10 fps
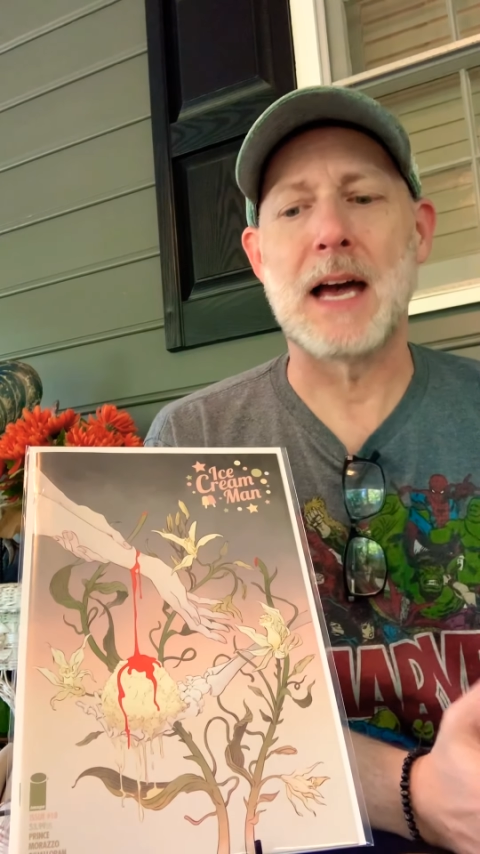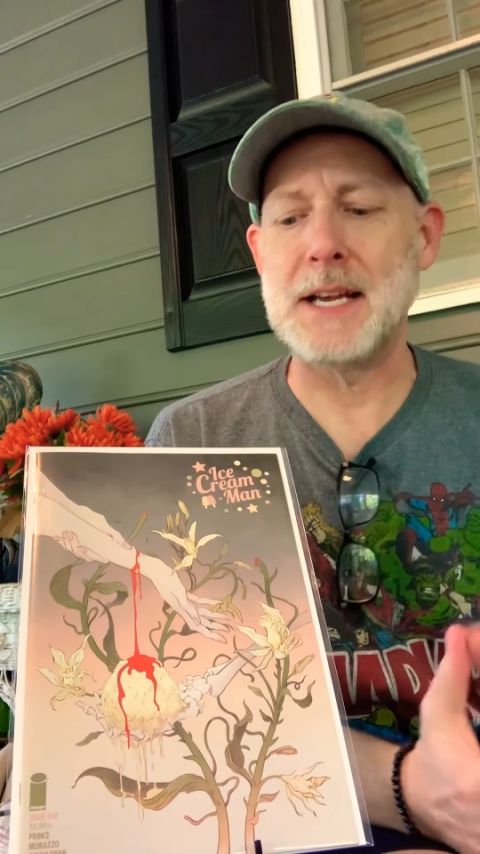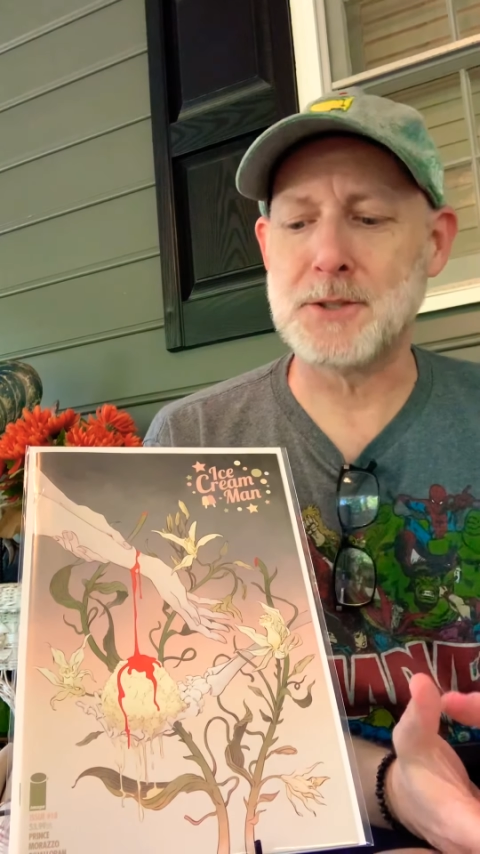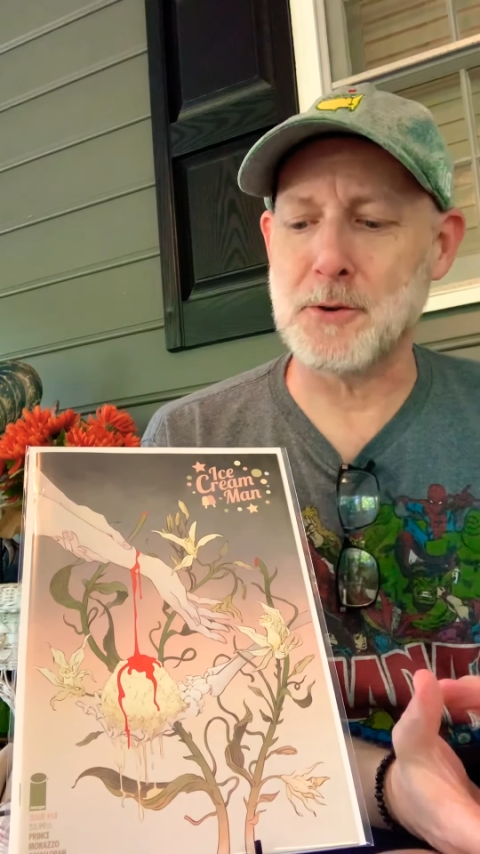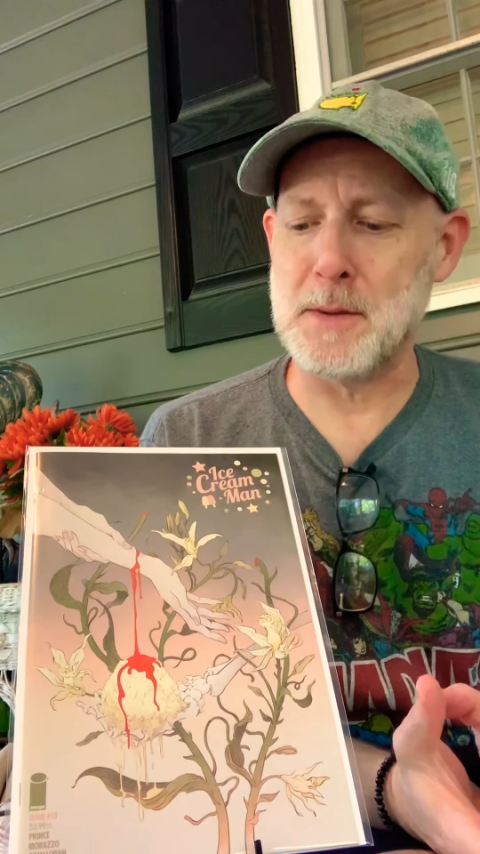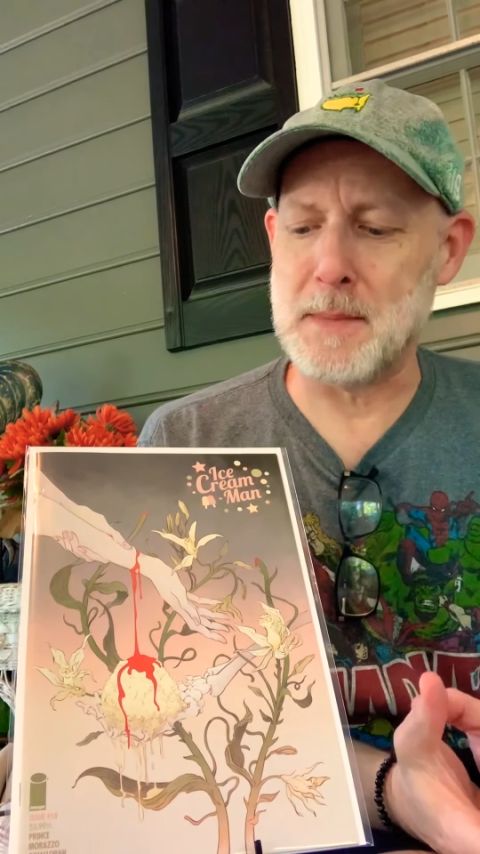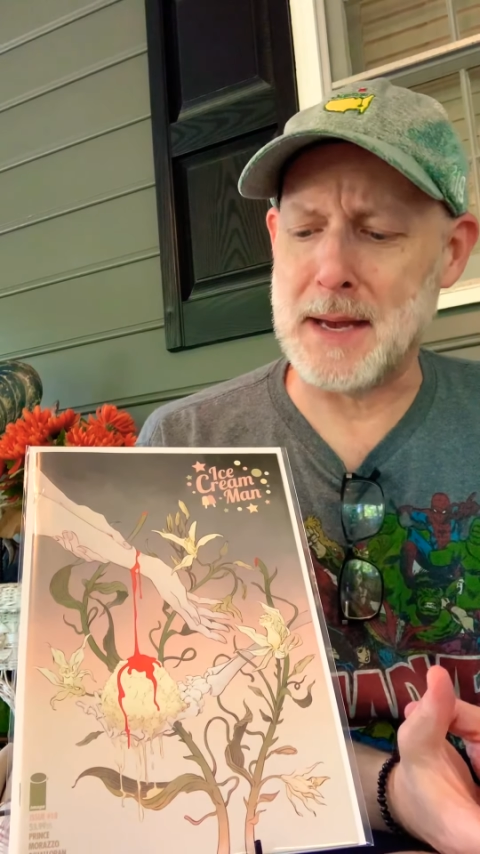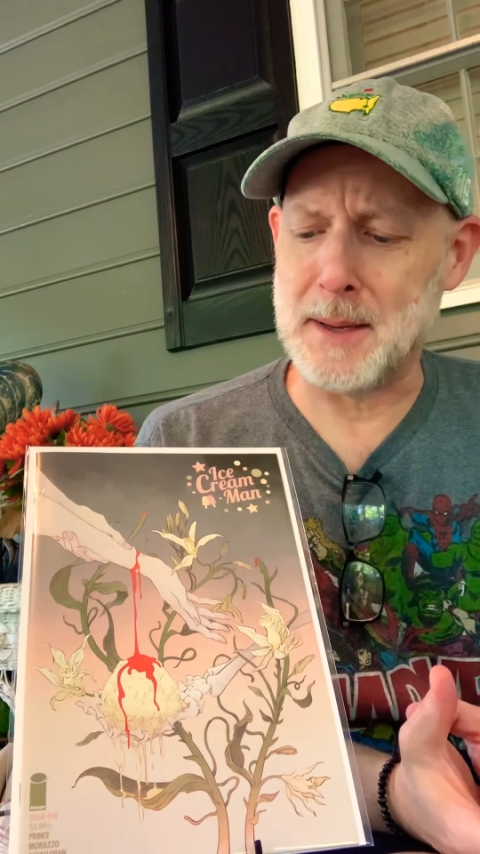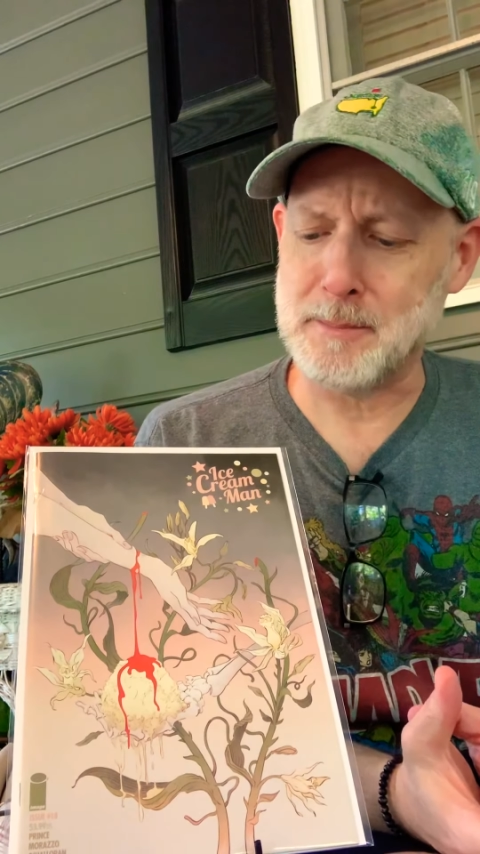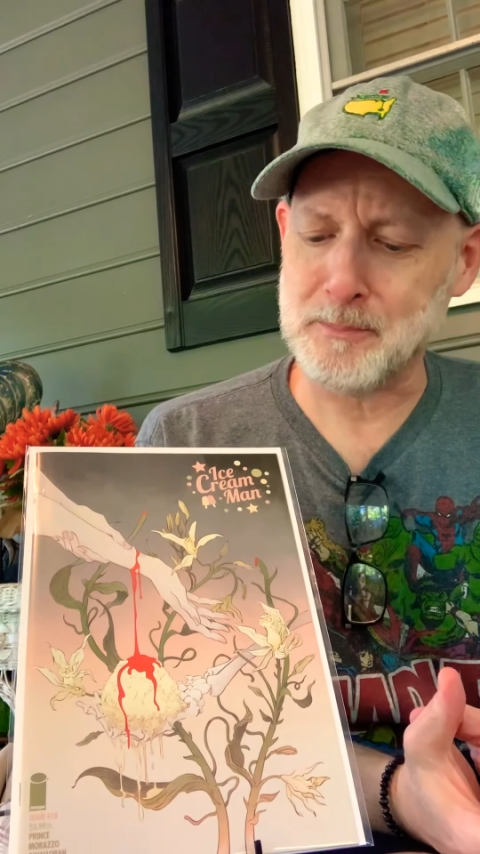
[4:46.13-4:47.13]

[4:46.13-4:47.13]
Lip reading: Ice Cream Man.